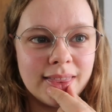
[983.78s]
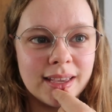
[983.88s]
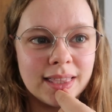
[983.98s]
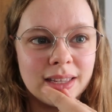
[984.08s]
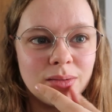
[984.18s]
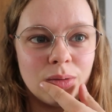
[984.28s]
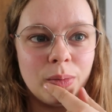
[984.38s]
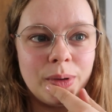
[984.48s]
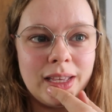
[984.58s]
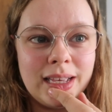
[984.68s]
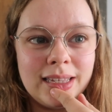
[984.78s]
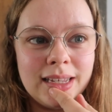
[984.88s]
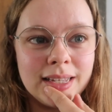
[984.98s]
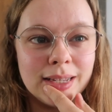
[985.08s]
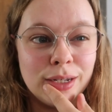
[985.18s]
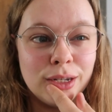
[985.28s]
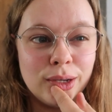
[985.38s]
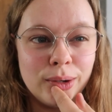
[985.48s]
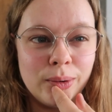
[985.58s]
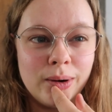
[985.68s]
think this one will be easier to
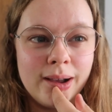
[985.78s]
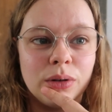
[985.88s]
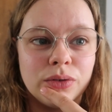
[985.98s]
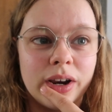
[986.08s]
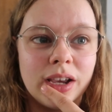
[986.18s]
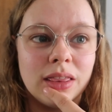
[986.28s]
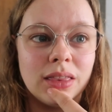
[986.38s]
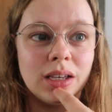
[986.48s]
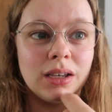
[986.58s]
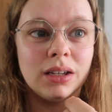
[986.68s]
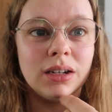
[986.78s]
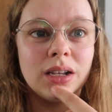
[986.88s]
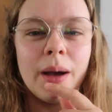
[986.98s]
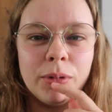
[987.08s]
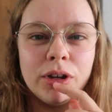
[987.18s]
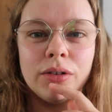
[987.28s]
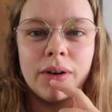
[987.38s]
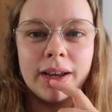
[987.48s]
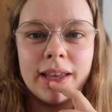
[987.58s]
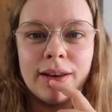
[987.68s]
do. I was writing in third. I'm gonna
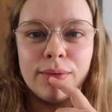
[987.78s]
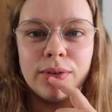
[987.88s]
write it in